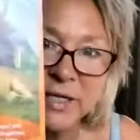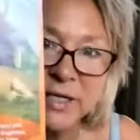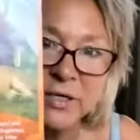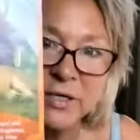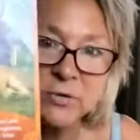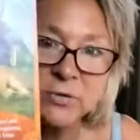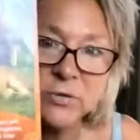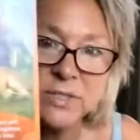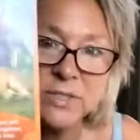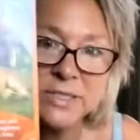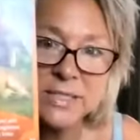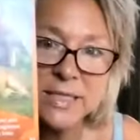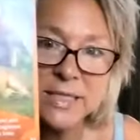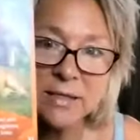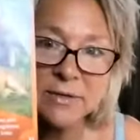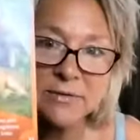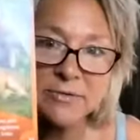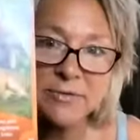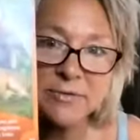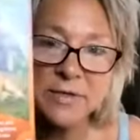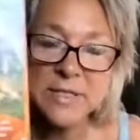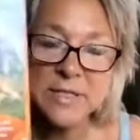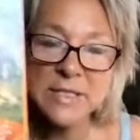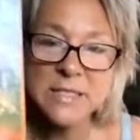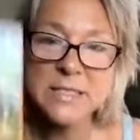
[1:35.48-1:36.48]
in yourself
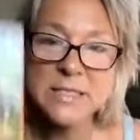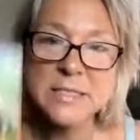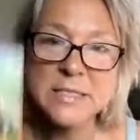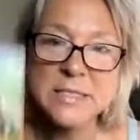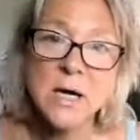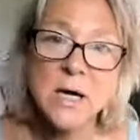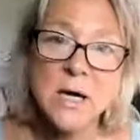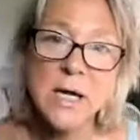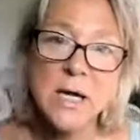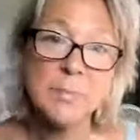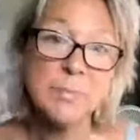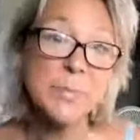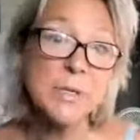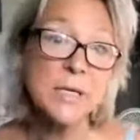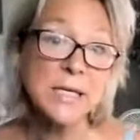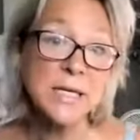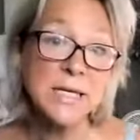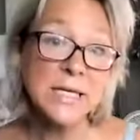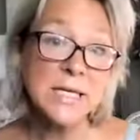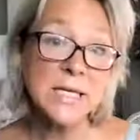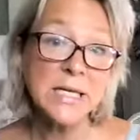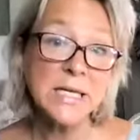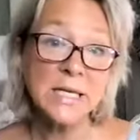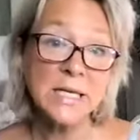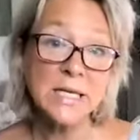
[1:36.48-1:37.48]
at this time.
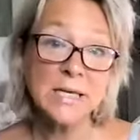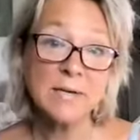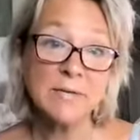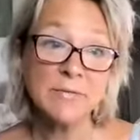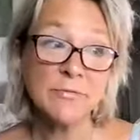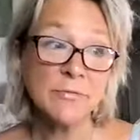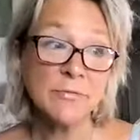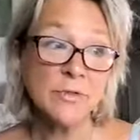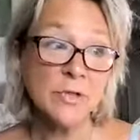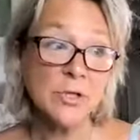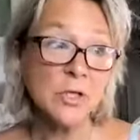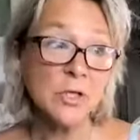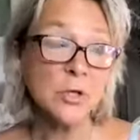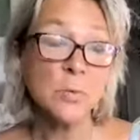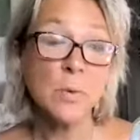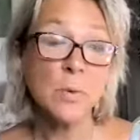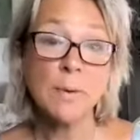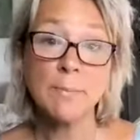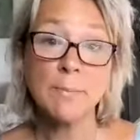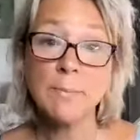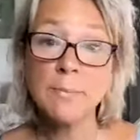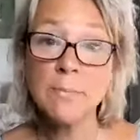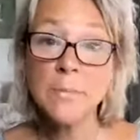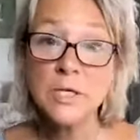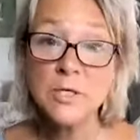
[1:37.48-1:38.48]
Believe that you are
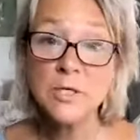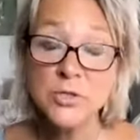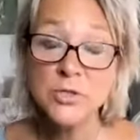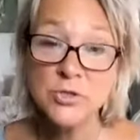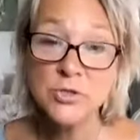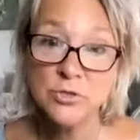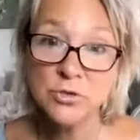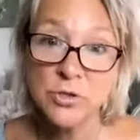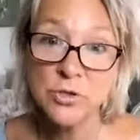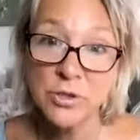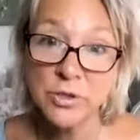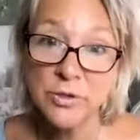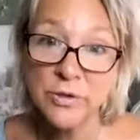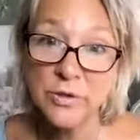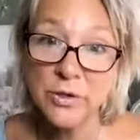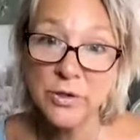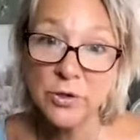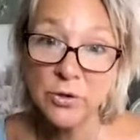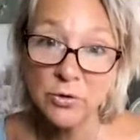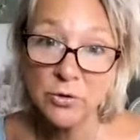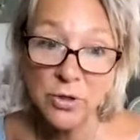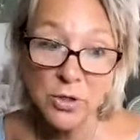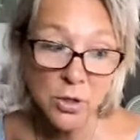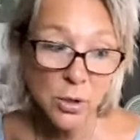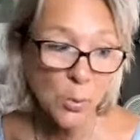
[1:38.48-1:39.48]
much stronger than
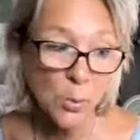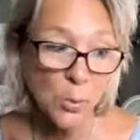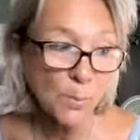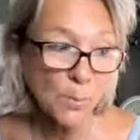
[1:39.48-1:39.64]
you know,